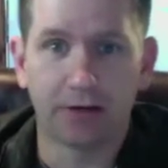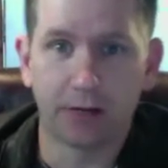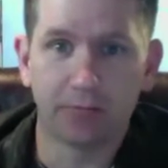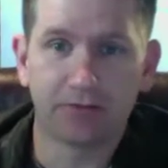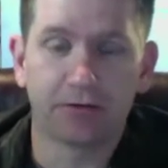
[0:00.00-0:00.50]
I
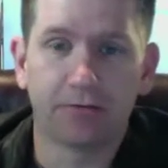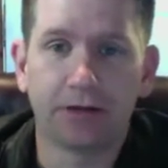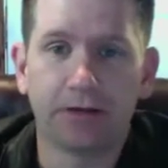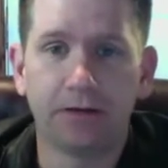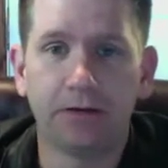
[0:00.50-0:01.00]
was serving
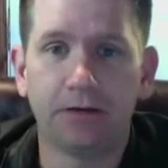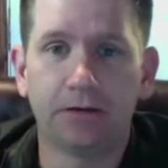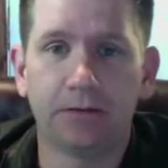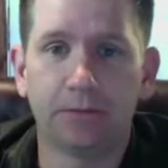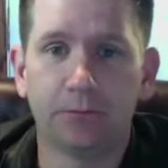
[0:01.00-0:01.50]
in the
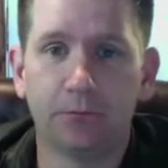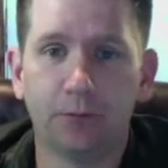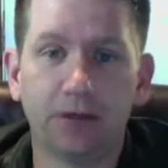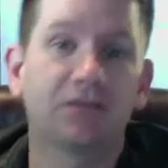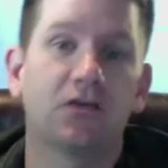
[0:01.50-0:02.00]

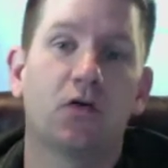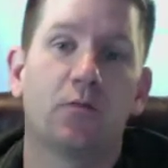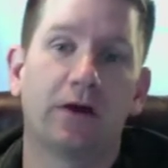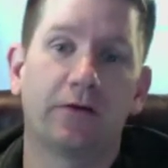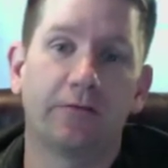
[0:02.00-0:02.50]
Mexico
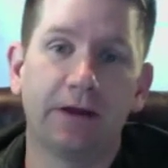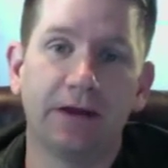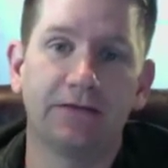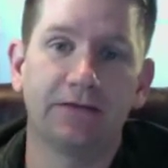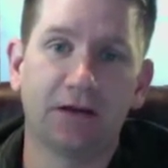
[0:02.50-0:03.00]
Monterrey
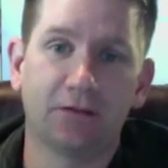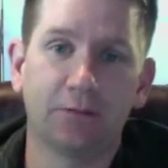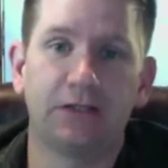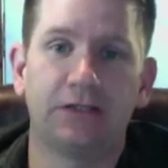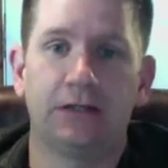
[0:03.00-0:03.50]
South
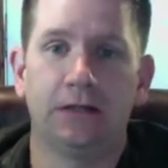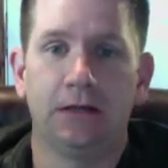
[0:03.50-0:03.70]
Mission.